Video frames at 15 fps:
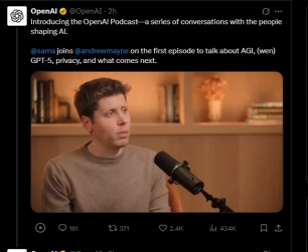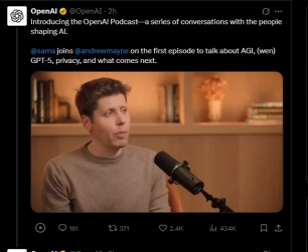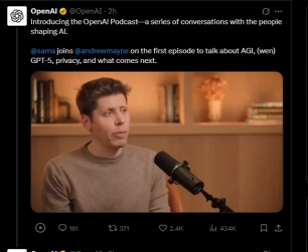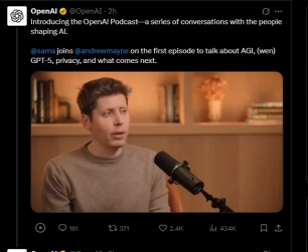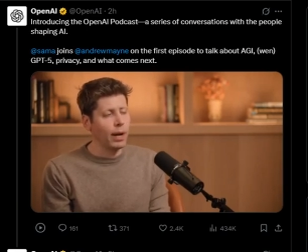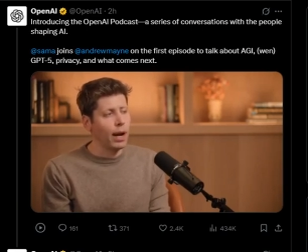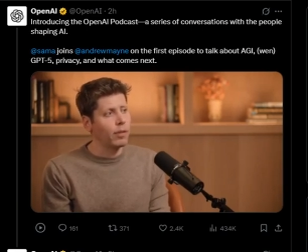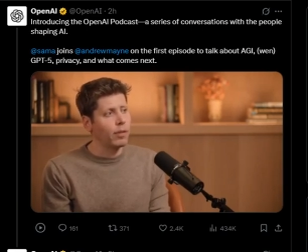
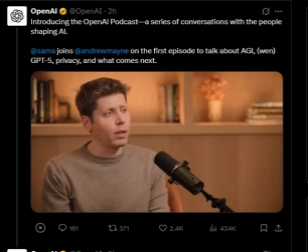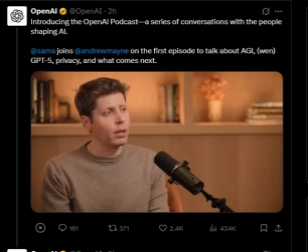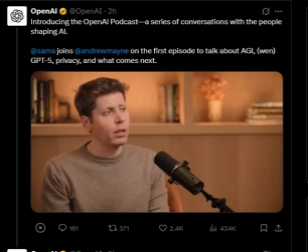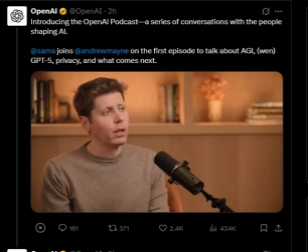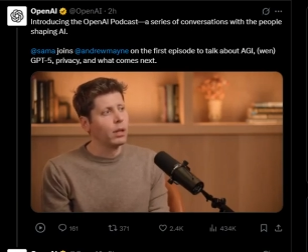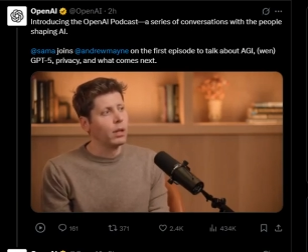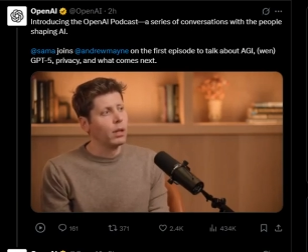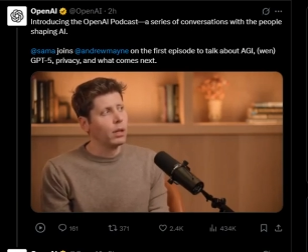People are having
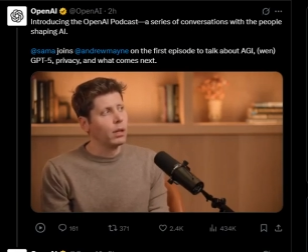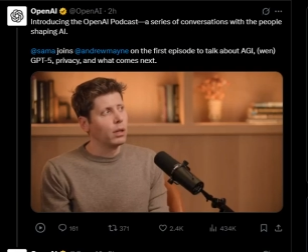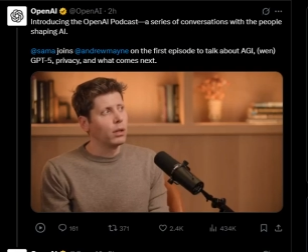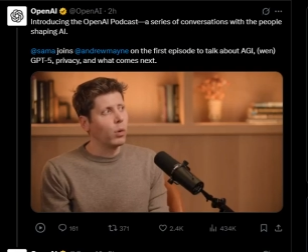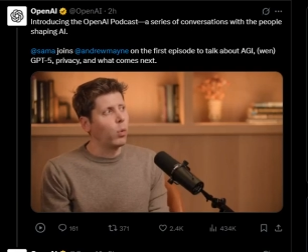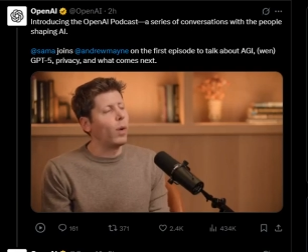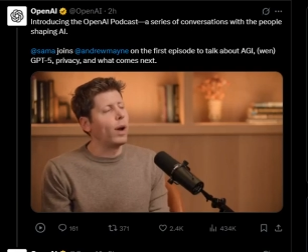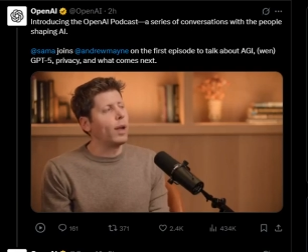
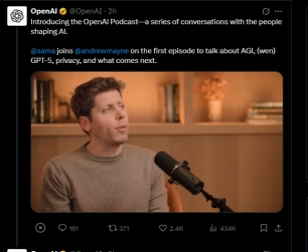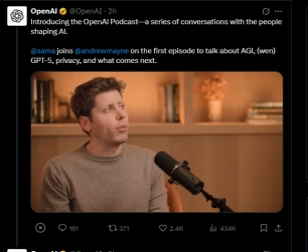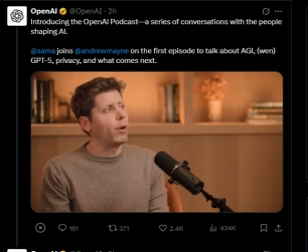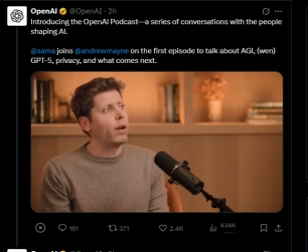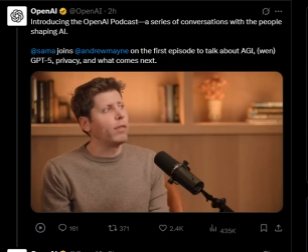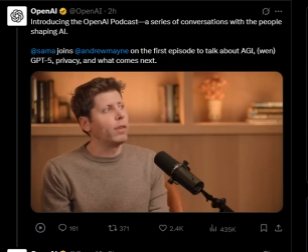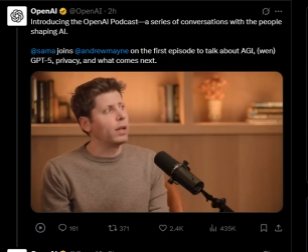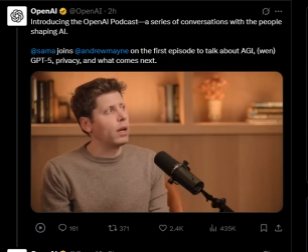quite
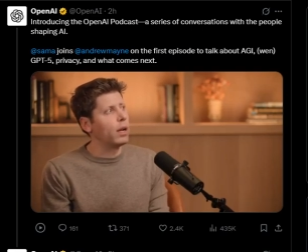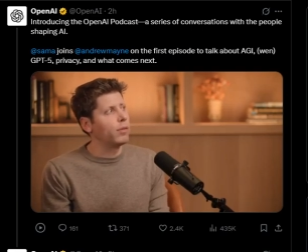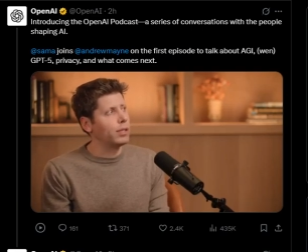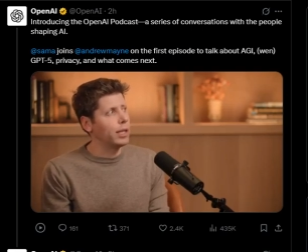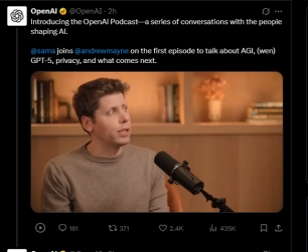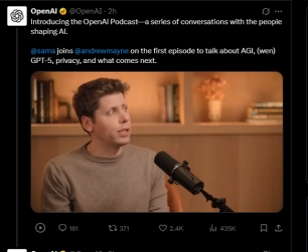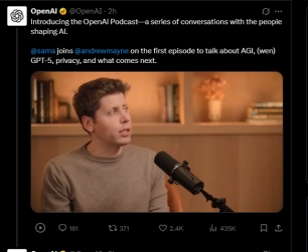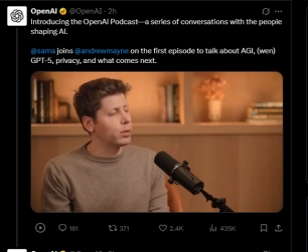private
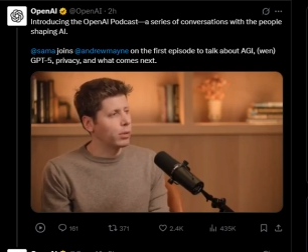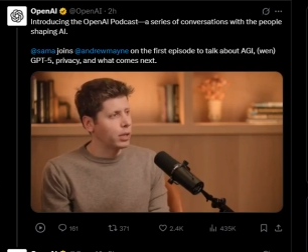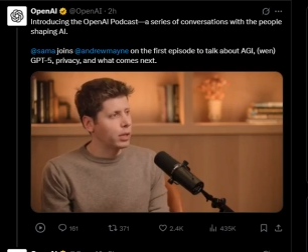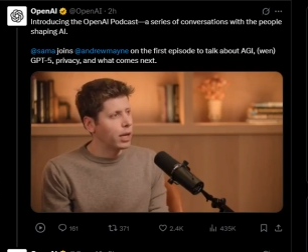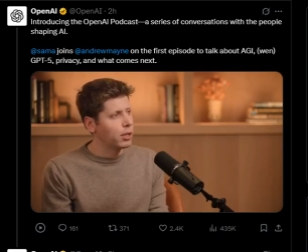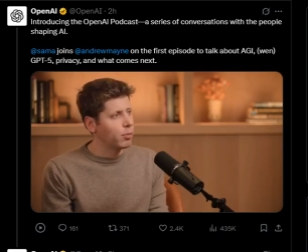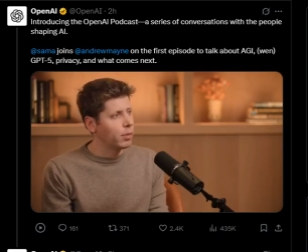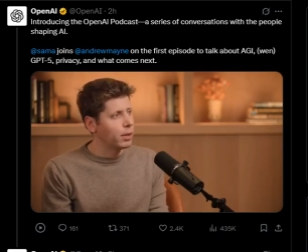conversations with
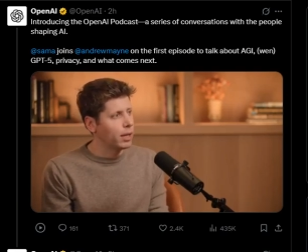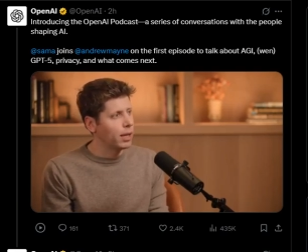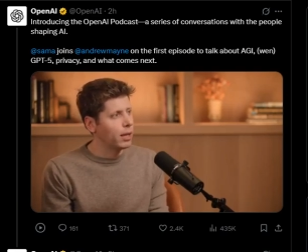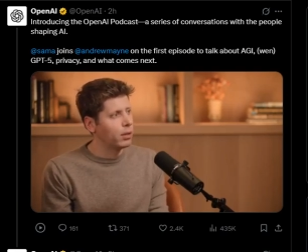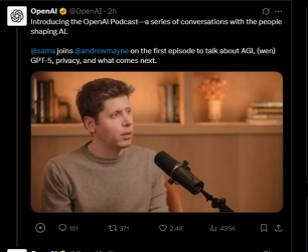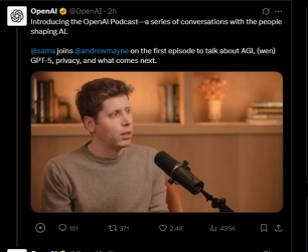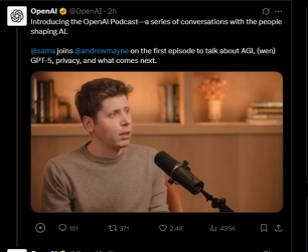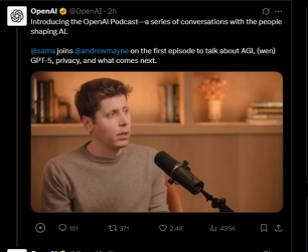ChatGPT
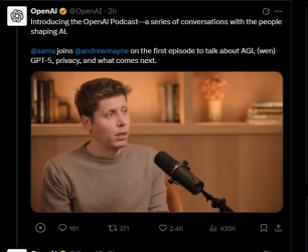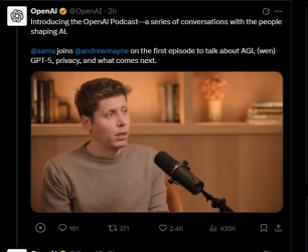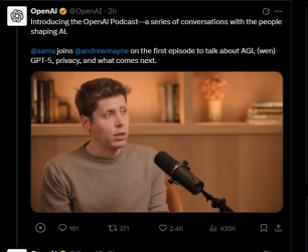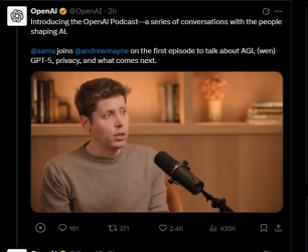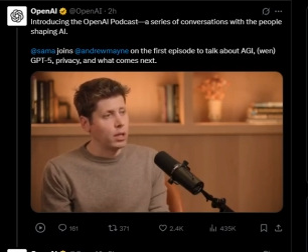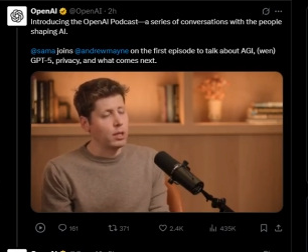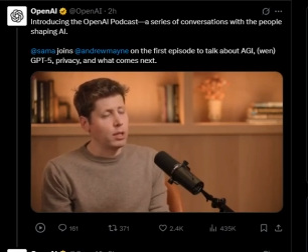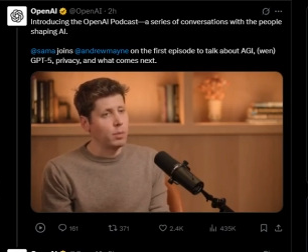now.
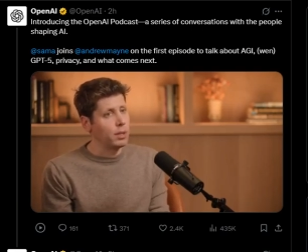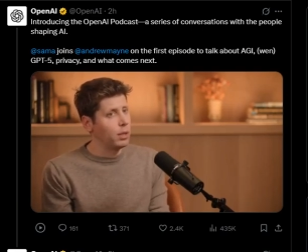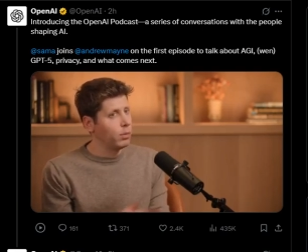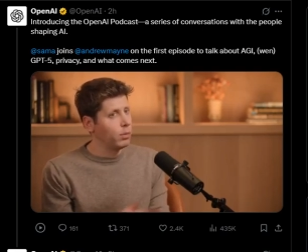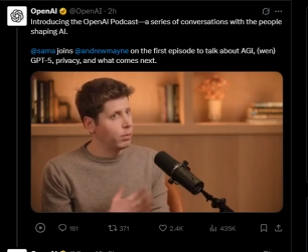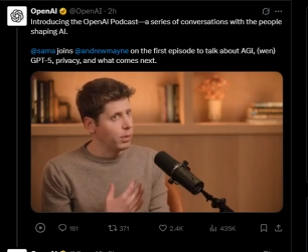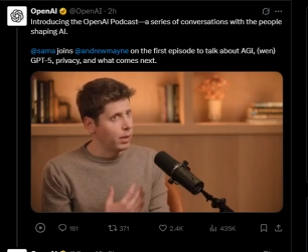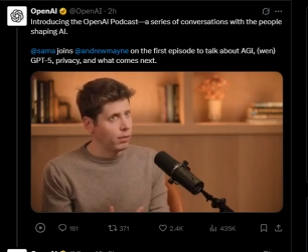
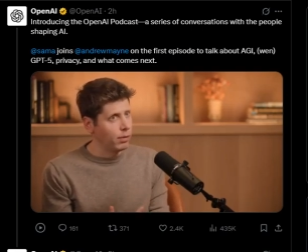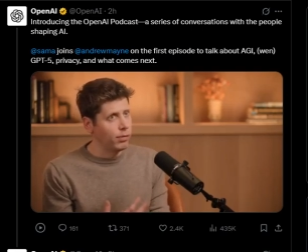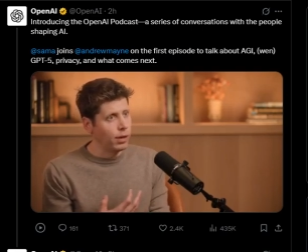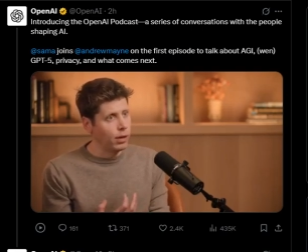ChatGPT will be a